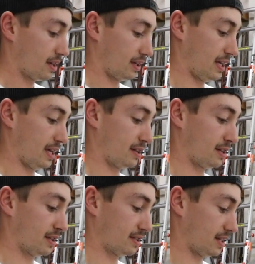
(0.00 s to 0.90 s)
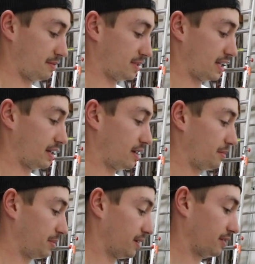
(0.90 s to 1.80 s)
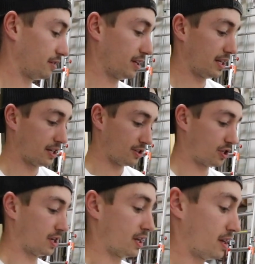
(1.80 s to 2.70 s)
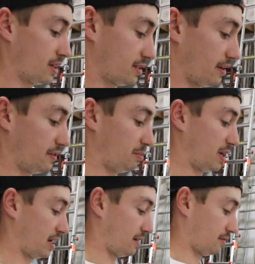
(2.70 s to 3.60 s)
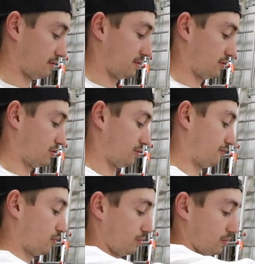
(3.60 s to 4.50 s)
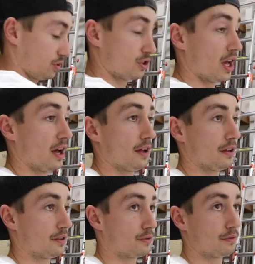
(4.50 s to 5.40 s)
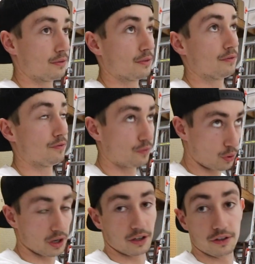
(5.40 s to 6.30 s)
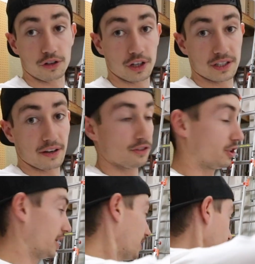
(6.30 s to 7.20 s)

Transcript: Again, same setup, thirty inch, seventy pound, four, uh, four thirty-seven grain